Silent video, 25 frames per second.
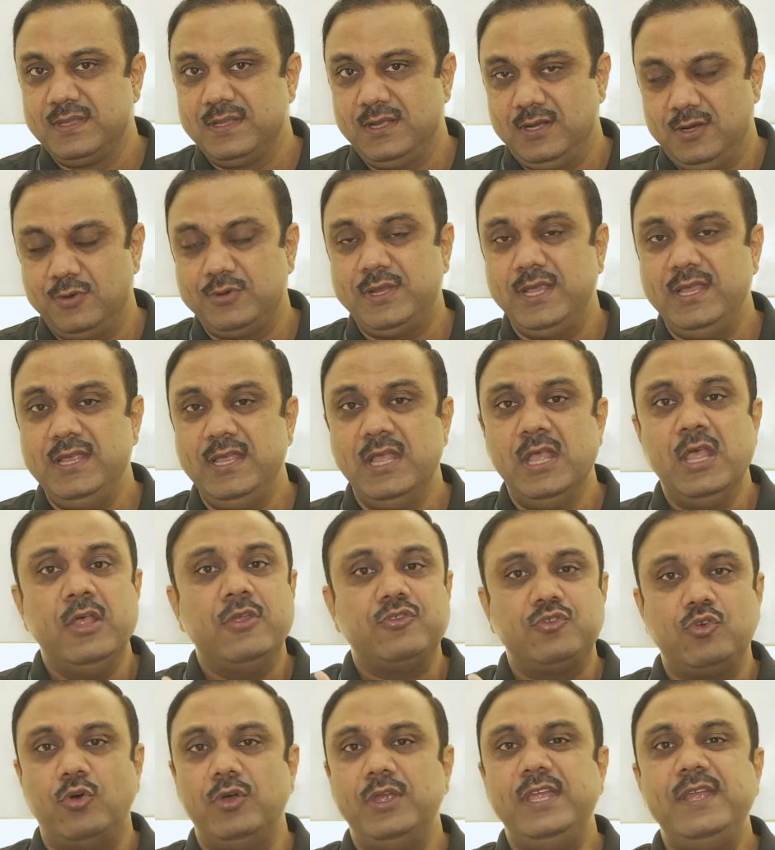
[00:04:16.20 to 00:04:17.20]
Okay,
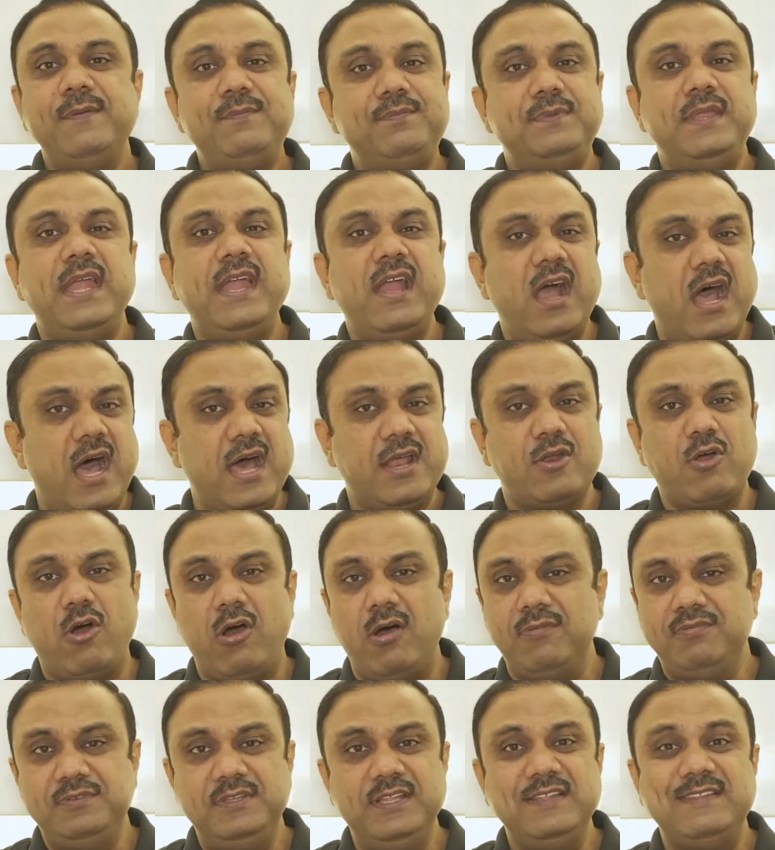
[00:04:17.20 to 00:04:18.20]
so if they are
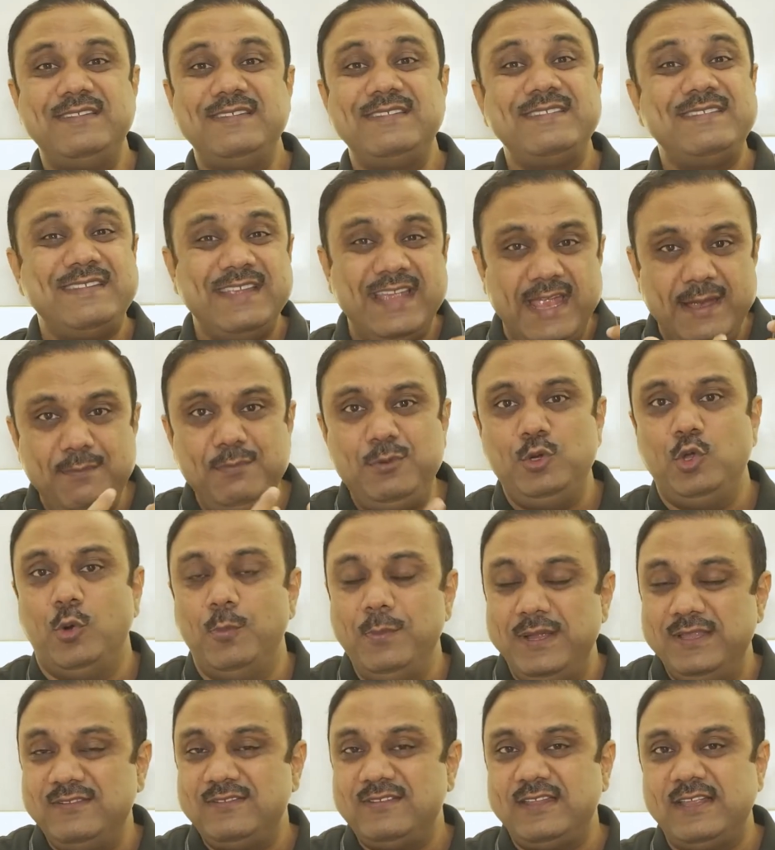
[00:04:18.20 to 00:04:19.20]
of the same
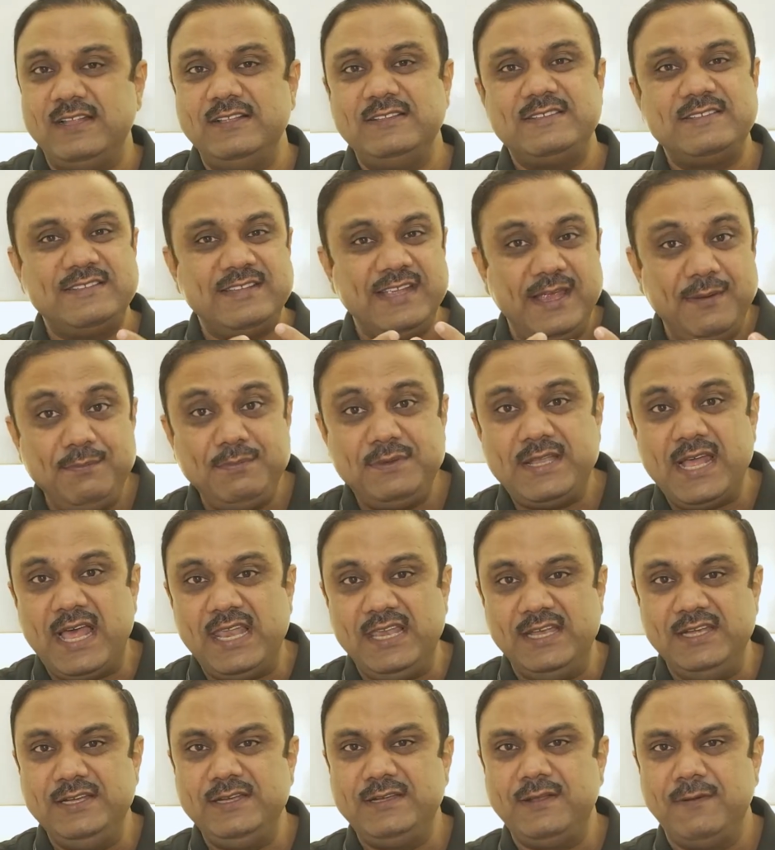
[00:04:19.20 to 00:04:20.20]
domain skill, same
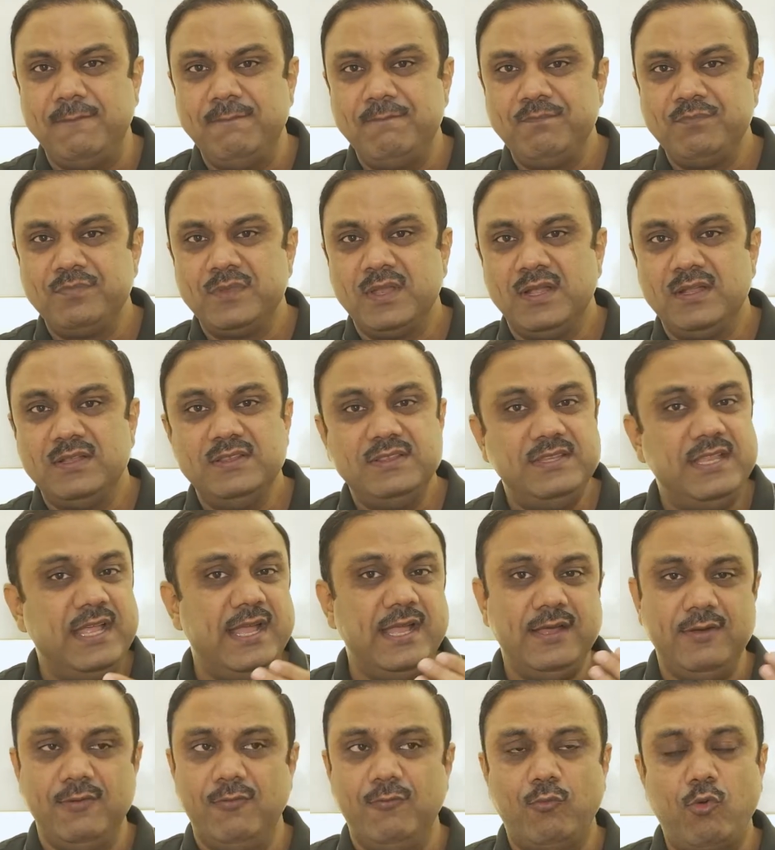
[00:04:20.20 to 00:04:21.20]
talent,
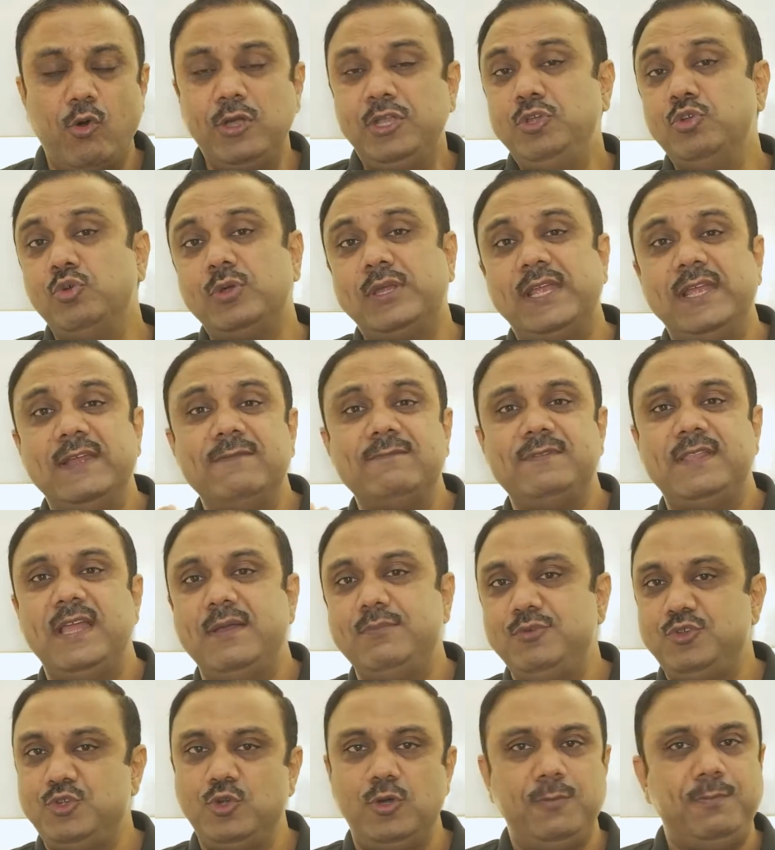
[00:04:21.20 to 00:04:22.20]
then what you give
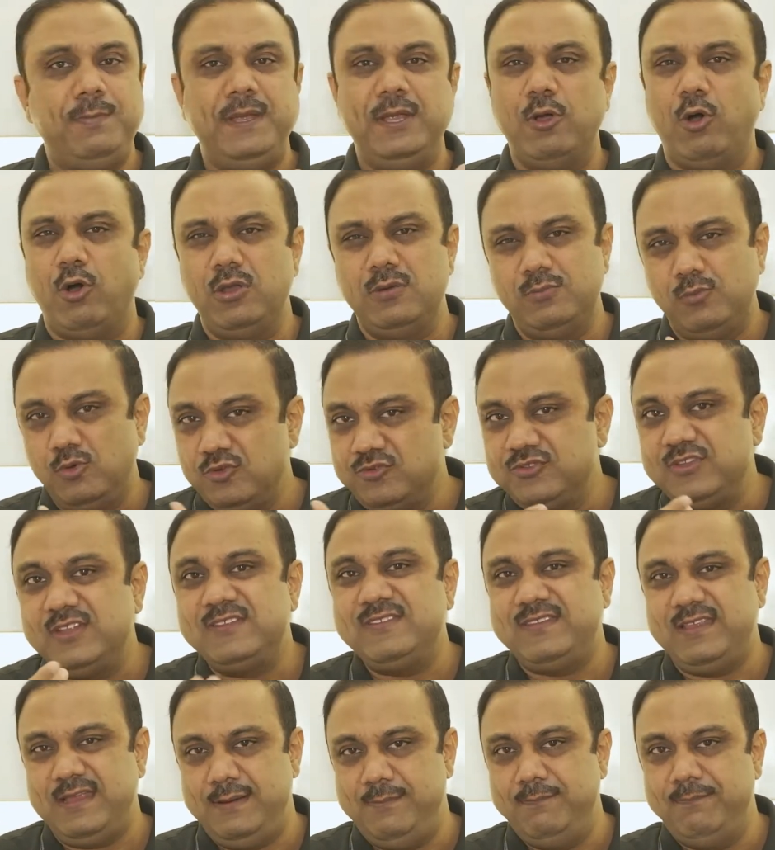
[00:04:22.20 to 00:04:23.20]
them should be almost the
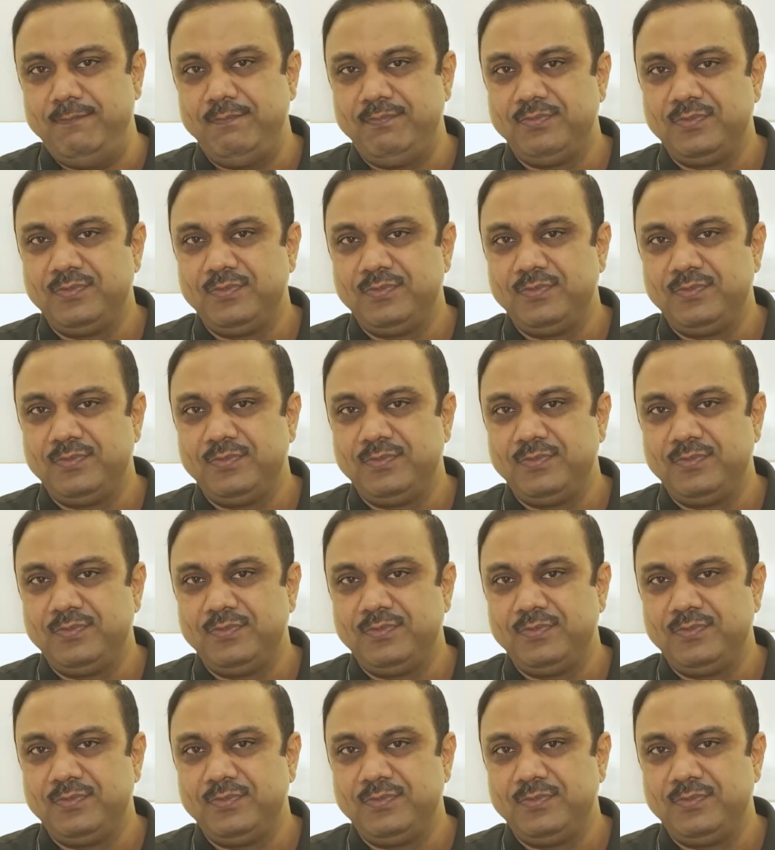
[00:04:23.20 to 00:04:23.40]
same.